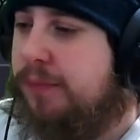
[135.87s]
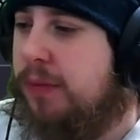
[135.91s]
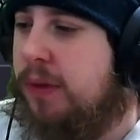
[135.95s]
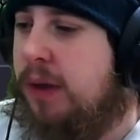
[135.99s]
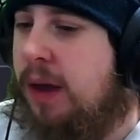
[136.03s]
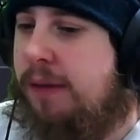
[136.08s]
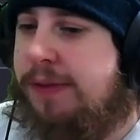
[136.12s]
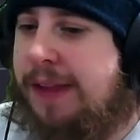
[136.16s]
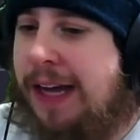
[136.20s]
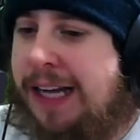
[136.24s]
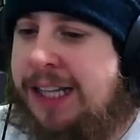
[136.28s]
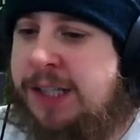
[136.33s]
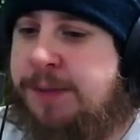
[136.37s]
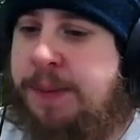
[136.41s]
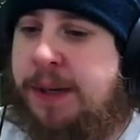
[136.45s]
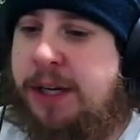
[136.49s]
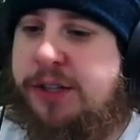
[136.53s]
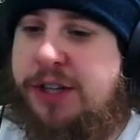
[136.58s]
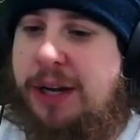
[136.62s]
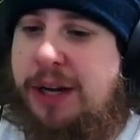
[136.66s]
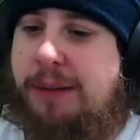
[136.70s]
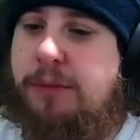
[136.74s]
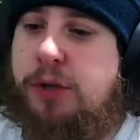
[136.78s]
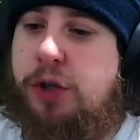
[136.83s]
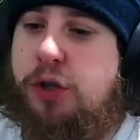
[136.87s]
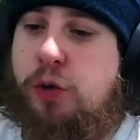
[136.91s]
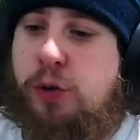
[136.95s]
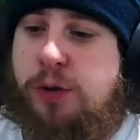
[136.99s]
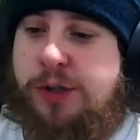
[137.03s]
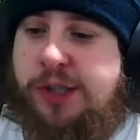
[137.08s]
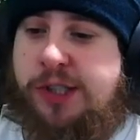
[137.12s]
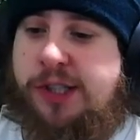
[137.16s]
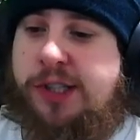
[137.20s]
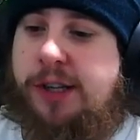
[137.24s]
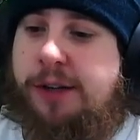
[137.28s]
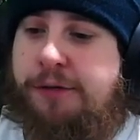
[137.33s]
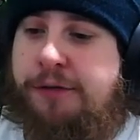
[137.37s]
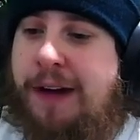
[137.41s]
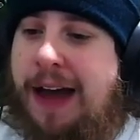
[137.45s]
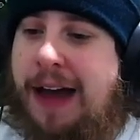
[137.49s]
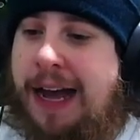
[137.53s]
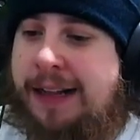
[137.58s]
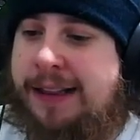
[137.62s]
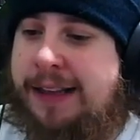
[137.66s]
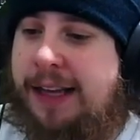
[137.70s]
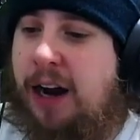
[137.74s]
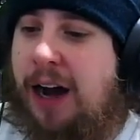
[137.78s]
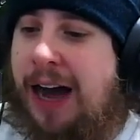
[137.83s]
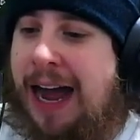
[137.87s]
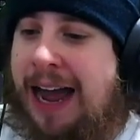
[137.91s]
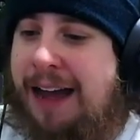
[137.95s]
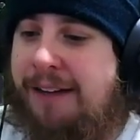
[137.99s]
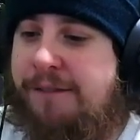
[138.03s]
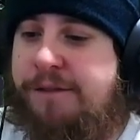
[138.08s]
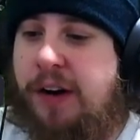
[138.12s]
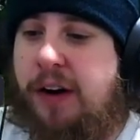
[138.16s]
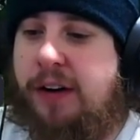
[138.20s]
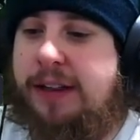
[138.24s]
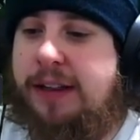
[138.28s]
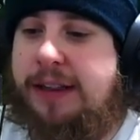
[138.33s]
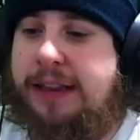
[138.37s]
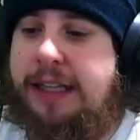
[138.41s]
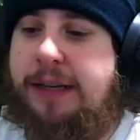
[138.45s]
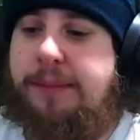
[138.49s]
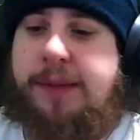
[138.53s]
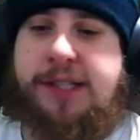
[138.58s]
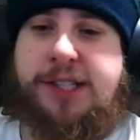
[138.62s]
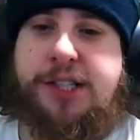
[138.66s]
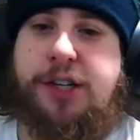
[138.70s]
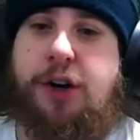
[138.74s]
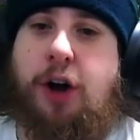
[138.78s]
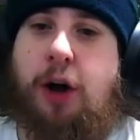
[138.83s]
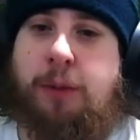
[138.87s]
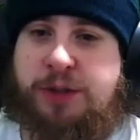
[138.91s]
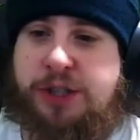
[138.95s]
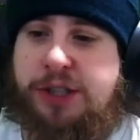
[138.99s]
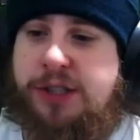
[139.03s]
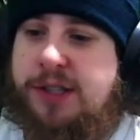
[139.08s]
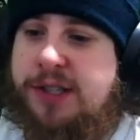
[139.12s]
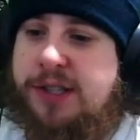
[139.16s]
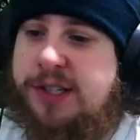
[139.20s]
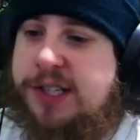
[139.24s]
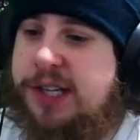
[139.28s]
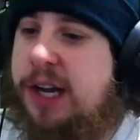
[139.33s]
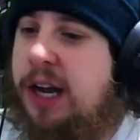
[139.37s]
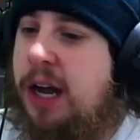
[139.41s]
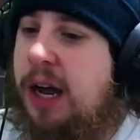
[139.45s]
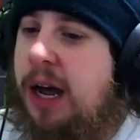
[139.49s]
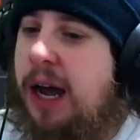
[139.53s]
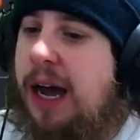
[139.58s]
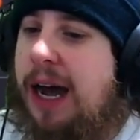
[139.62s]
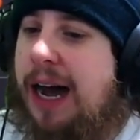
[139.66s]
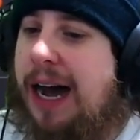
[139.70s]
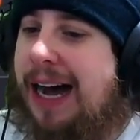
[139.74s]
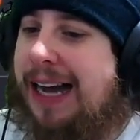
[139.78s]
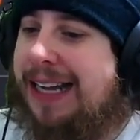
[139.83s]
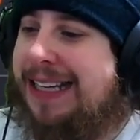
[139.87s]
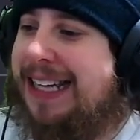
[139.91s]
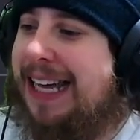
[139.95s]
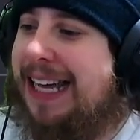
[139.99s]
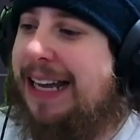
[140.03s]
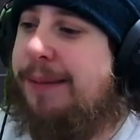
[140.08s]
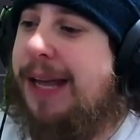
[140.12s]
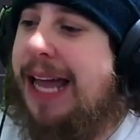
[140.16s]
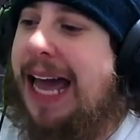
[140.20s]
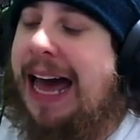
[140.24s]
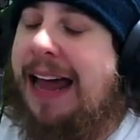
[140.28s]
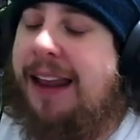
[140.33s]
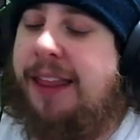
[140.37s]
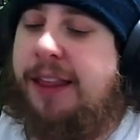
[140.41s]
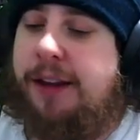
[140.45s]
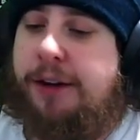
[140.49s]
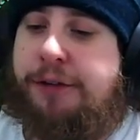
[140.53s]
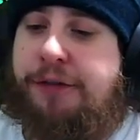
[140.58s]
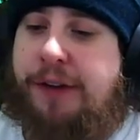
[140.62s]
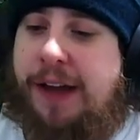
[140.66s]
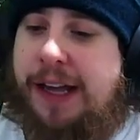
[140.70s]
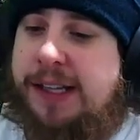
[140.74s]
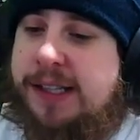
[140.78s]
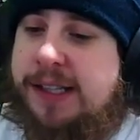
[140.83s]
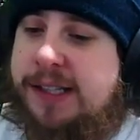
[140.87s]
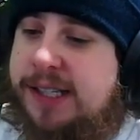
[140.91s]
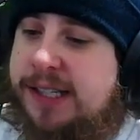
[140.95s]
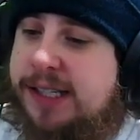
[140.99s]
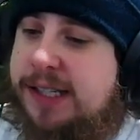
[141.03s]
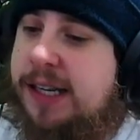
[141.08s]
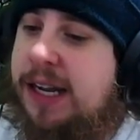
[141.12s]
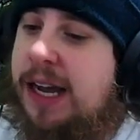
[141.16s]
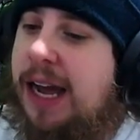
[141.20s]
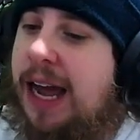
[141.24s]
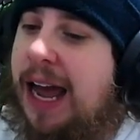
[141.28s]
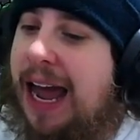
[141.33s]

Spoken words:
That's because I'm used to the fact that I have very limited options getting me out of the defense.